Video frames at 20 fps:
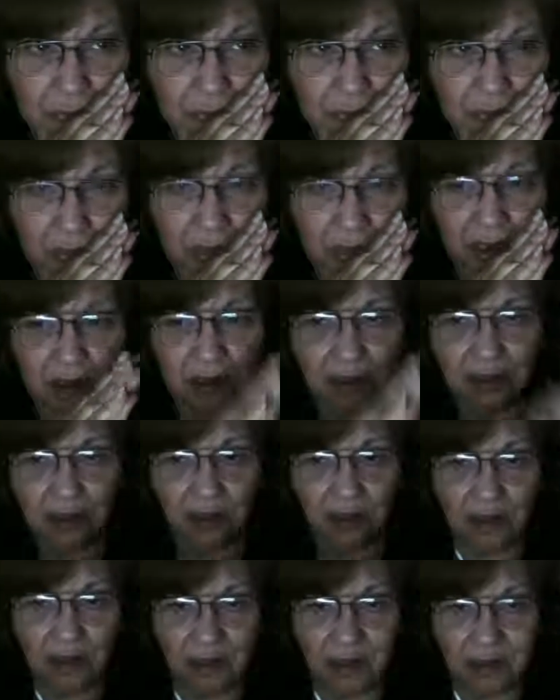Okay,
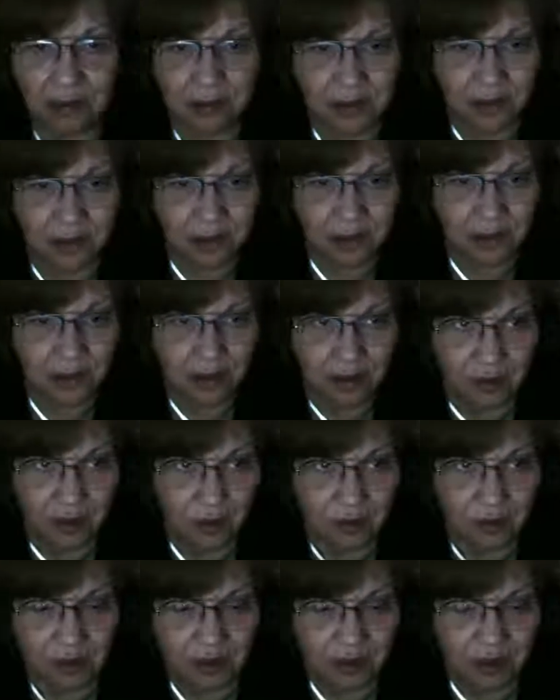so like lasagna,
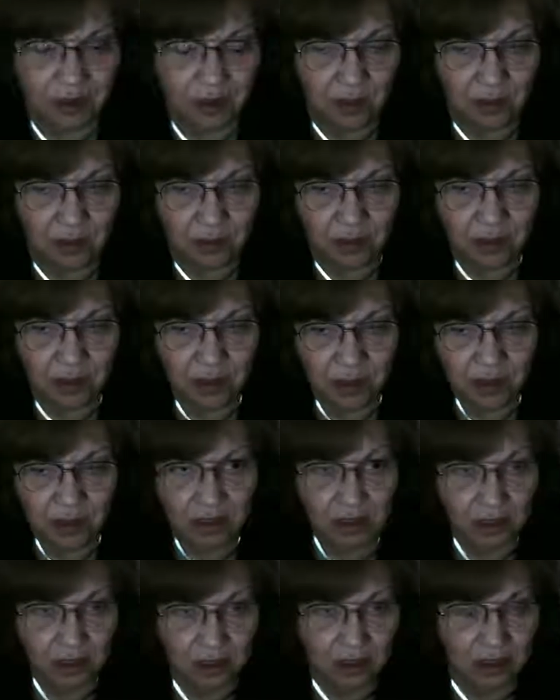helped his neighbors,
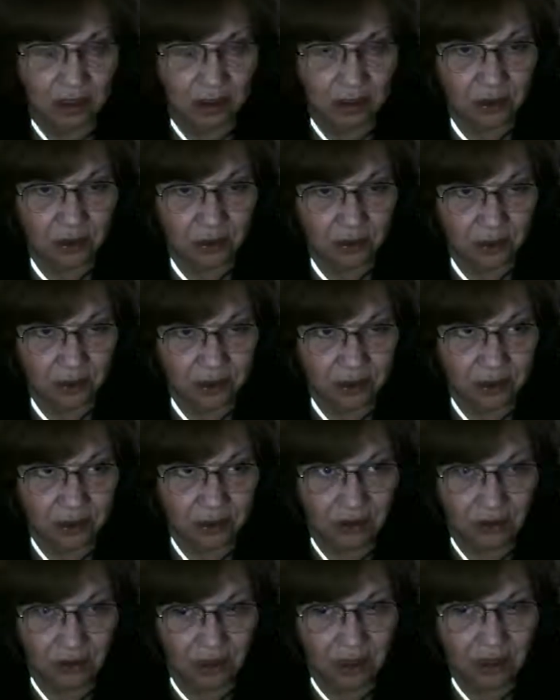tall,
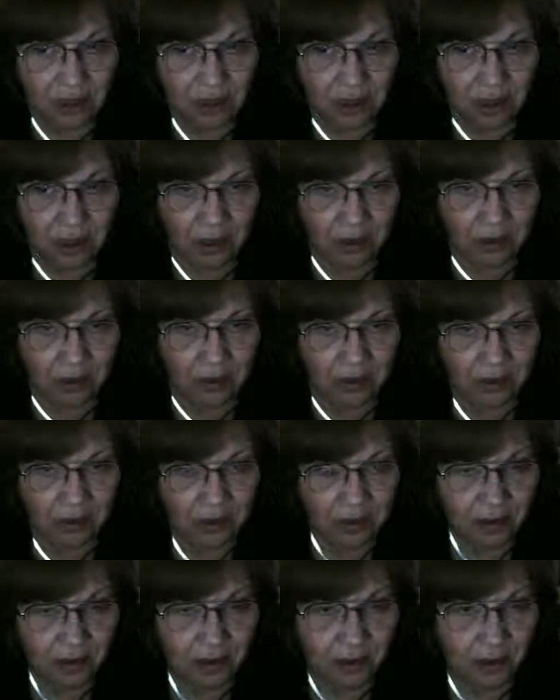good-looking, dark hair,
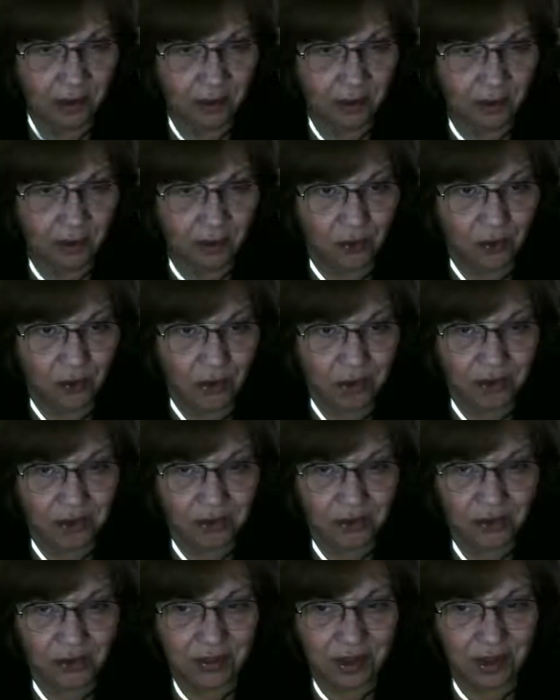a little gray at
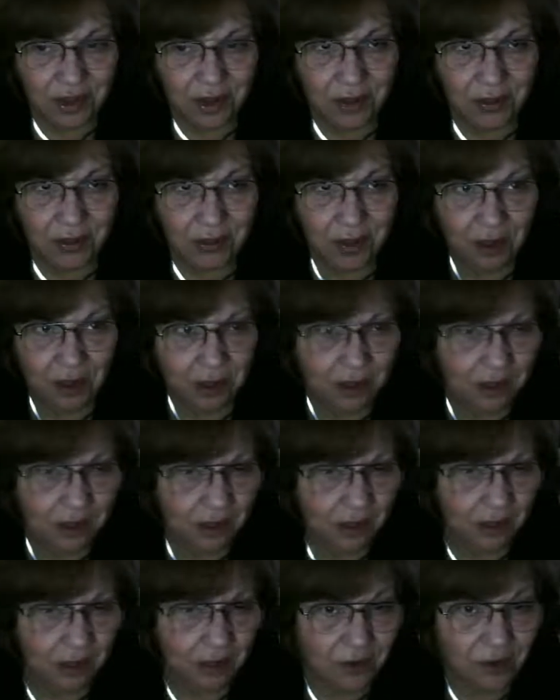the side,
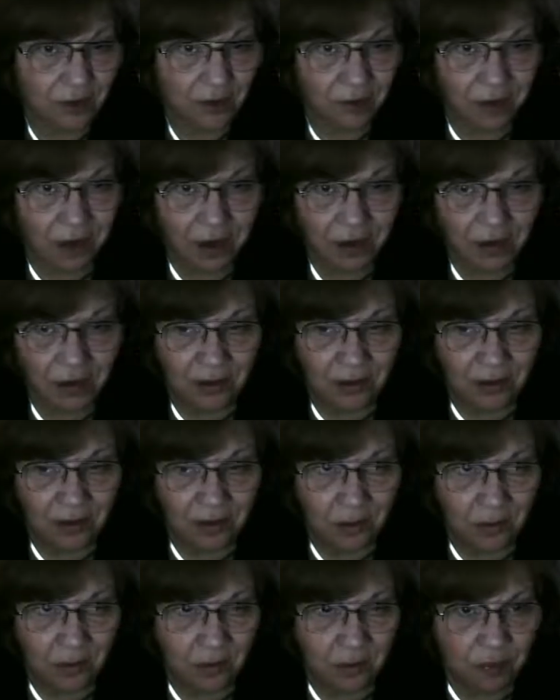had a smile
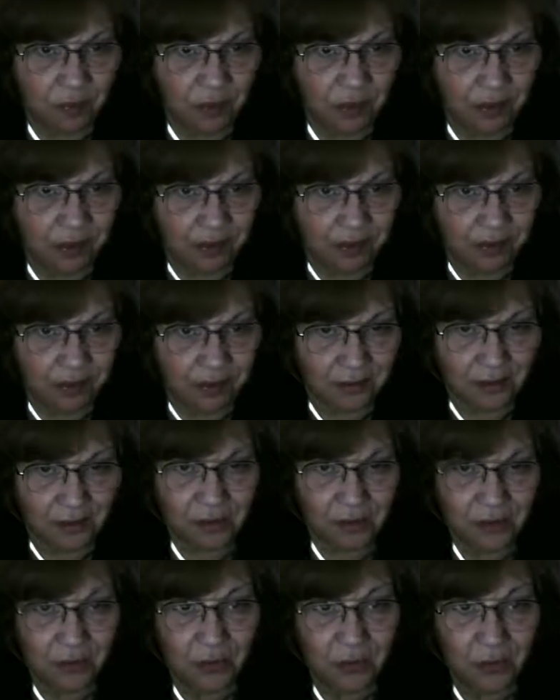that would be like on a
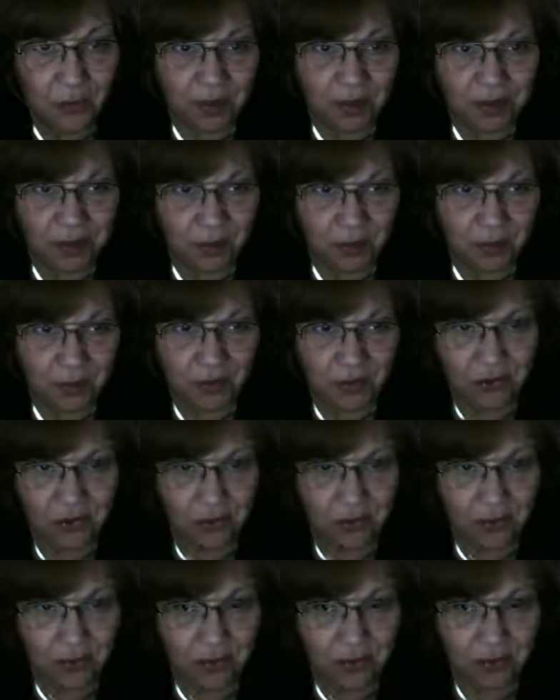toothpaste
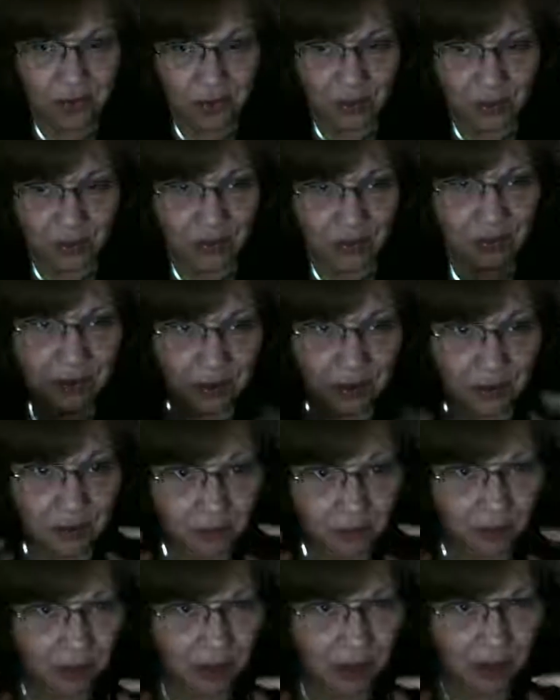commercial, one of those,
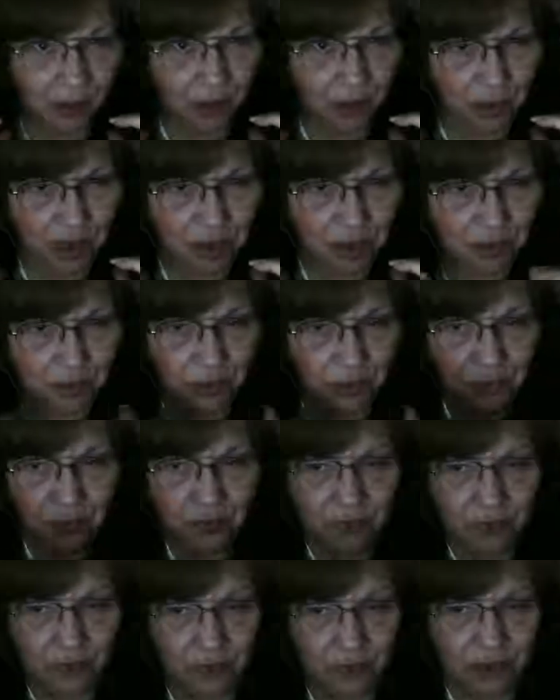big, bright,
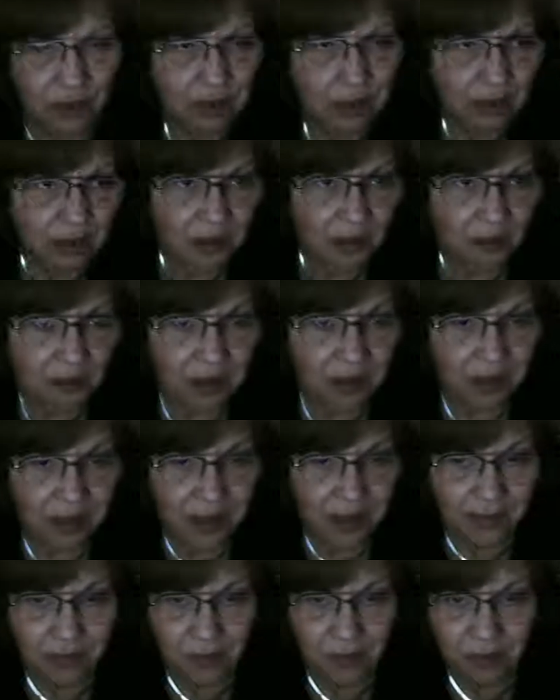beautiful, made
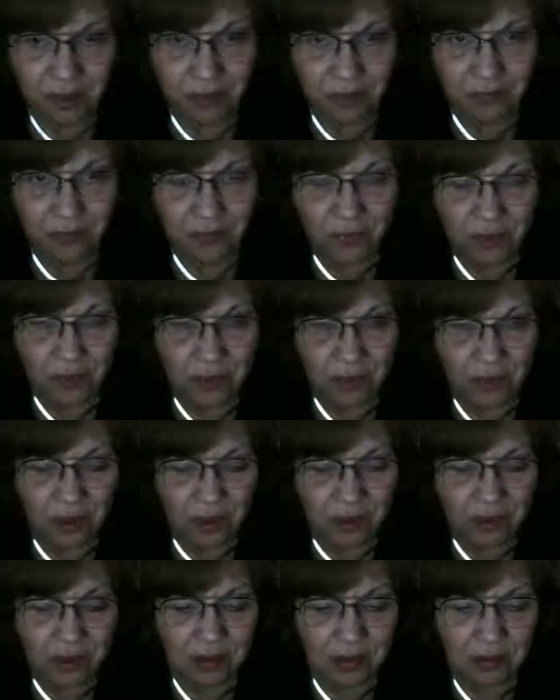everybody feel
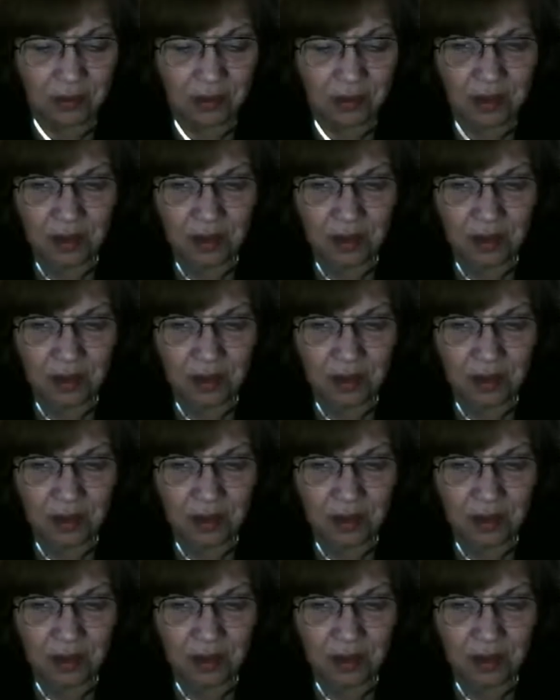welcome.